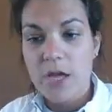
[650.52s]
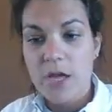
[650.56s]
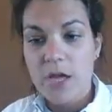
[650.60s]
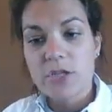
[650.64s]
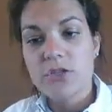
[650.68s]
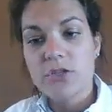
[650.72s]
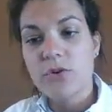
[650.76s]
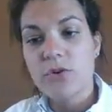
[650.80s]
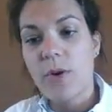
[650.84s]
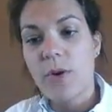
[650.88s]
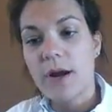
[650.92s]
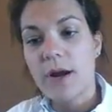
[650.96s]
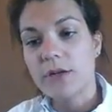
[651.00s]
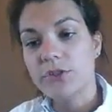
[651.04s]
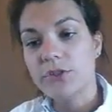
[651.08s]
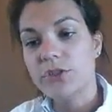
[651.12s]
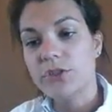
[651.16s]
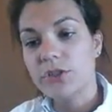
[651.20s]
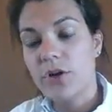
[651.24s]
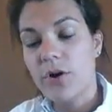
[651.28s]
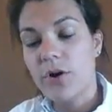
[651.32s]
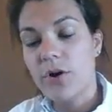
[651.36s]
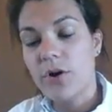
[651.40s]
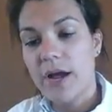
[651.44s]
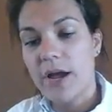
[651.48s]
So why don't
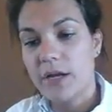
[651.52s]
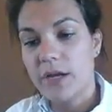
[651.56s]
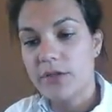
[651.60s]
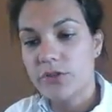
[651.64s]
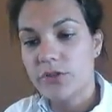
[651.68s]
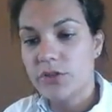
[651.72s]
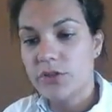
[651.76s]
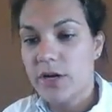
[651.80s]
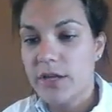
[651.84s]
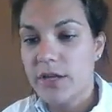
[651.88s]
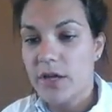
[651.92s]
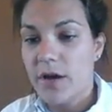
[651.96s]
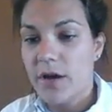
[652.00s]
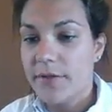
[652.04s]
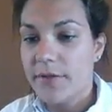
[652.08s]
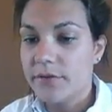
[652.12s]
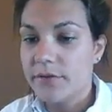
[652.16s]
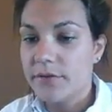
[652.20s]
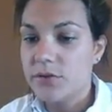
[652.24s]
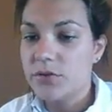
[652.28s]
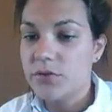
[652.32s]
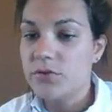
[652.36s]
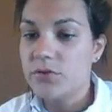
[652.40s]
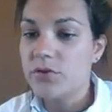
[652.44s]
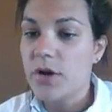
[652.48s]
you go ahead and try the
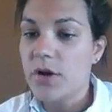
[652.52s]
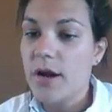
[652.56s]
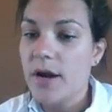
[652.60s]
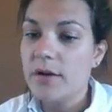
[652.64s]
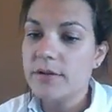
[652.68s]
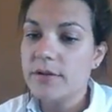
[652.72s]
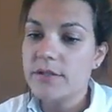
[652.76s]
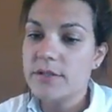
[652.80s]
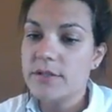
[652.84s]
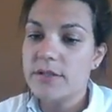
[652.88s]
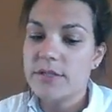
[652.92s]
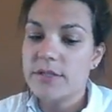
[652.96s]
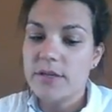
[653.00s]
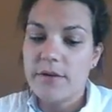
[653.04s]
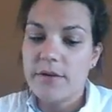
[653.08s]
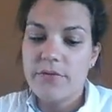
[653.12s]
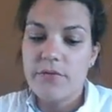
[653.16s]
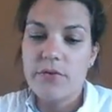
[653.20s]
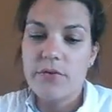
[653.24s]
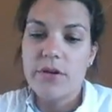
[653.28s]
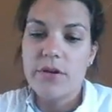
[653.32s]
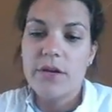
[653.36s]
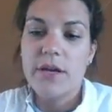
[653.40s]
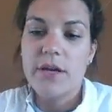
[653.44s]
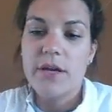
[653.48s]
other 2 trials and see if
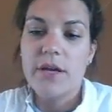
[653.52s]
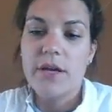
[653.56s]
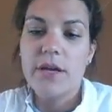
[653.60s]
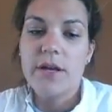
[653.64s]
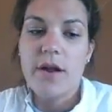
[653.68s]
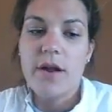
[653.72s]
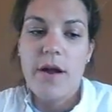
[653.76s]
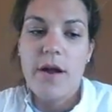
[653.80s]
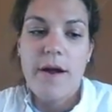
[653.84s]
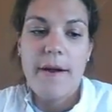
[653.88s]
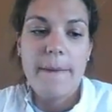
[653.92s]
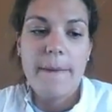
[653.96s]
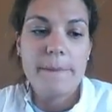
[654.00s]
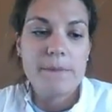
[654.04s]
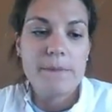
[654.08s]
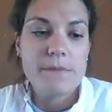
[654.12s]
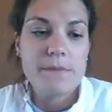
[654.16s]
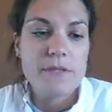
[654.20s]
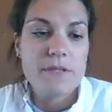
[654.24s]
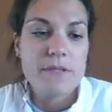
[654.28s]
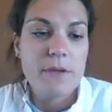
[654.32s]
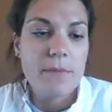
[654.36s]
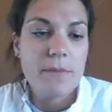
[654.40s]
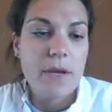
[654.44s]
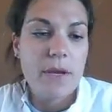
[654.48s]
you can get
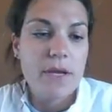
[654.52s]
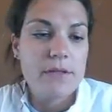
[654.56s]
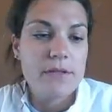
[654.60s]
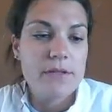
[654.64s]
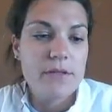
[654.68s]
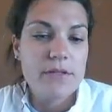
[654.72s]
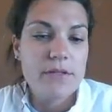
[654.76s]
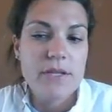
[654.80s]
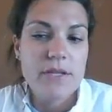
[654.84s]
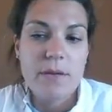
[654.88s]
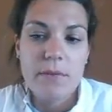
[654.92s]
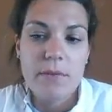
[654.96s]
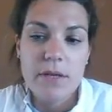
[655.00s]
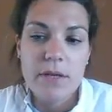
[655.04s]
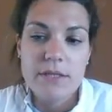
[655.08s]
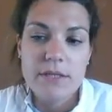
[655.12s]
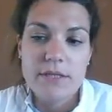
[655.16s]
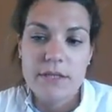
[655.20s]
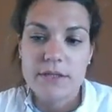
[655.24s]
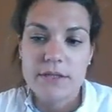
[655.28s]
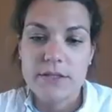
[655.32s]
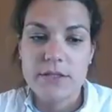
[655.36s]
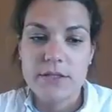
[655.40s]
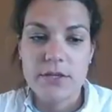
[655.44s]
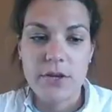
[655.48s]
some answers that make
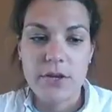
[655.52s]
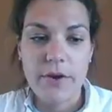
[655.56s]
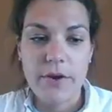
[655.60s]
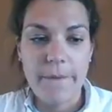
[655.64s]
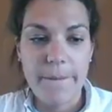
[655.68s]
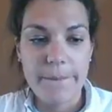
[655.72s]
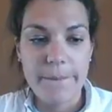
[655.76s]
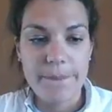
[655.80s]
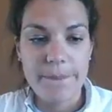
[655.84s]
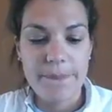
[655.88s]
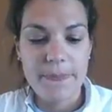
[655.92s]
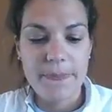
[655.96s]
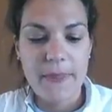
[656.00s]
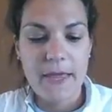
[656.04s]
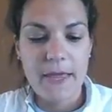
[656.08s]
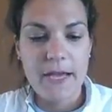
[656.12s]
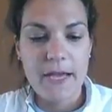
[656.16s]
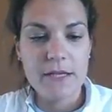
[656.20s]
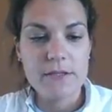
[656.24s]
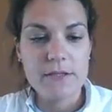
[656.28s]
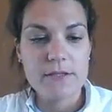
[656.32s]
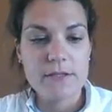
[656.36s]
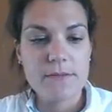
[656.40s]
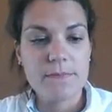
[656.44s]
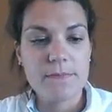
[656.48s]
sense to you.
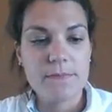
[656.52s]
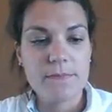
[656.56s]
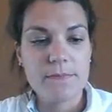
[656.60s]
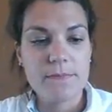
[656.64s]
Thanks.